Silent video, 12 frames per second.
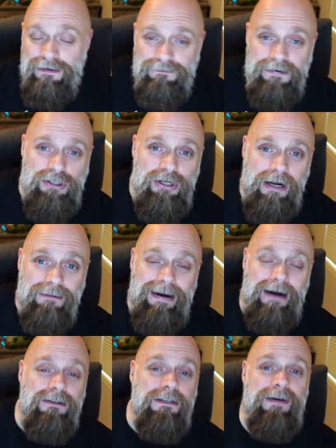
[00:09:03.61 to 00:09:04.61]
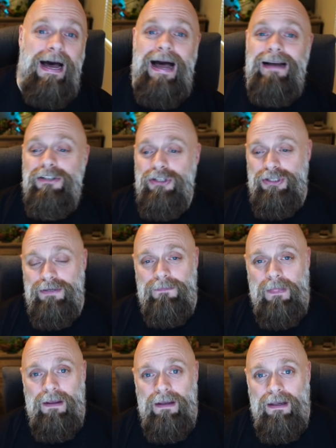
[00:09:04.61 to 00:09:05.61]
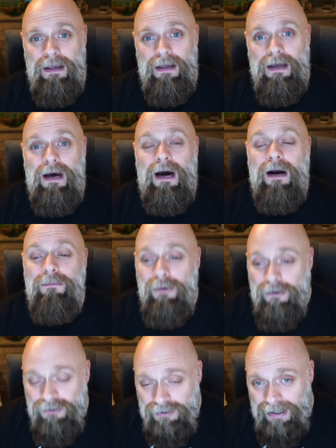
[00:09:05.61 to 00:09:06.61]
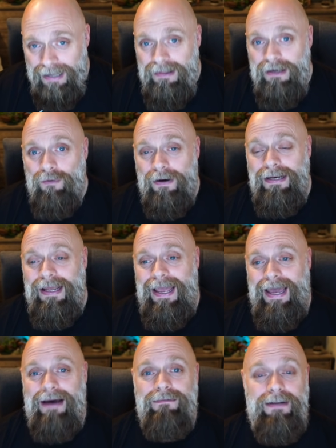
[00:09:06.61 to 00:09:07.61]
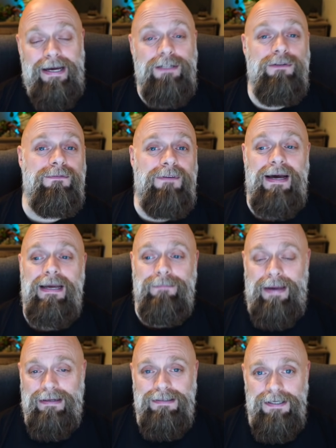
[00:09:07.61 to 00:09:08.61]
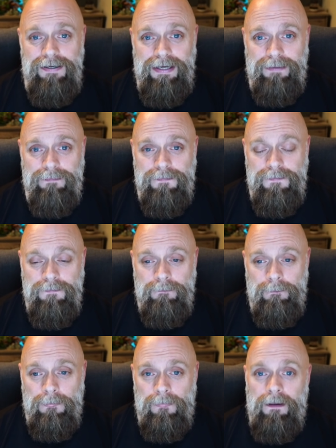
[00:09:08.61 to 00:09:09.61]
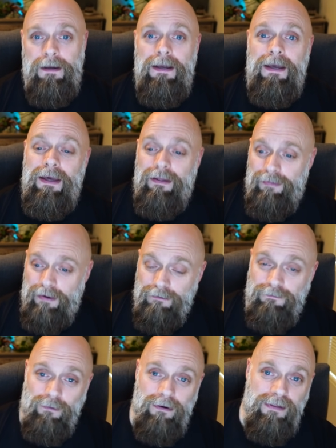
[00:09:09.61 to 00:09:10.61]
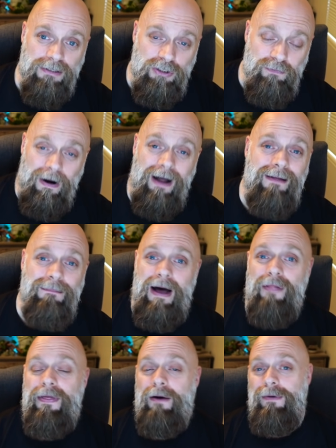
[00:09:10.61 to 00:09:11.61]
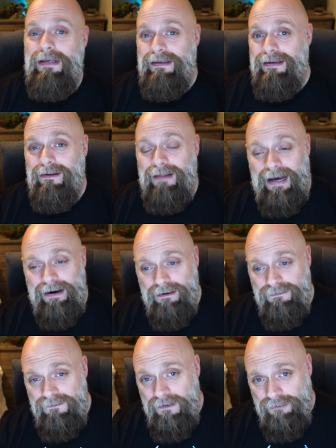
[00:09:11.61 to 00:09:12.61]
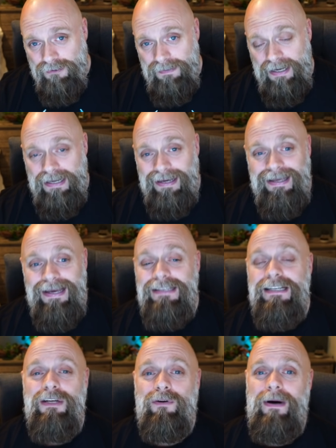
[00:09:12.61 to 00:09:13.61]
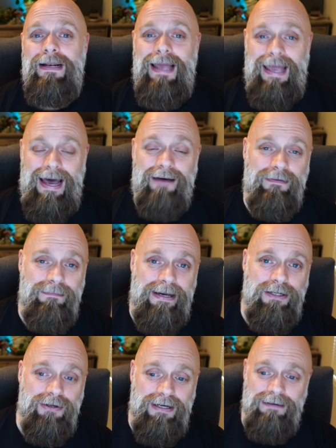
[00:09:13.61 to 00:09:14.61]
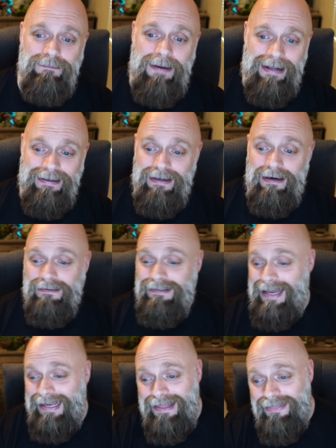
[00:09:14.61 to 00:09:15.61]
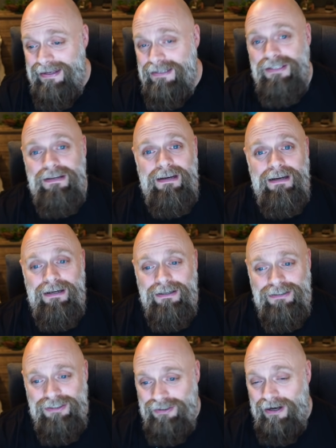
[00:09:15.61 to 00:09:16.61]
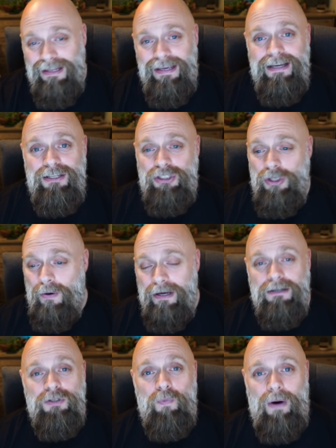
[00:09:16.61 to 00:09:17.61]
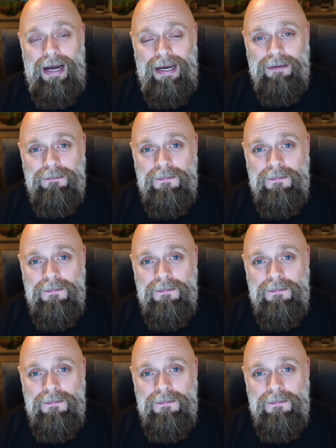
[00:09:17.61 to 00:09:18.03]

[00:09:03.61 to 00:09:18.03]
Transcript: sufficient amounts of oxygen are most likely going to have nitrifying bacteria. Therefore, the small amount that we kill on our filter media isn't going to have a major impact in our tank, and this study is showing us why.